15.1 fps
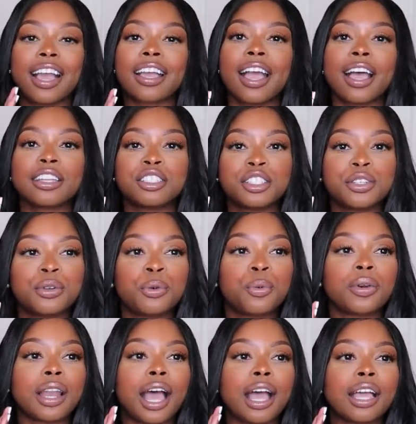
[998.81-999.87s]
I got you,
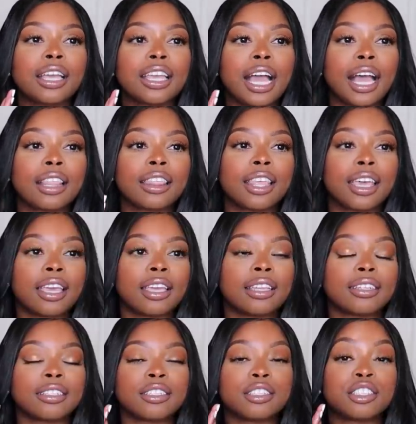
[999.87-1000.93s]
when I got
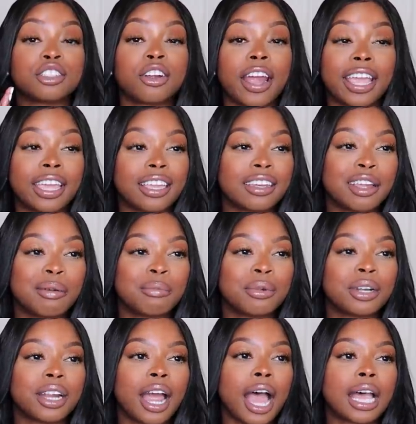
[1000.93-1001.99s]
that tracking number,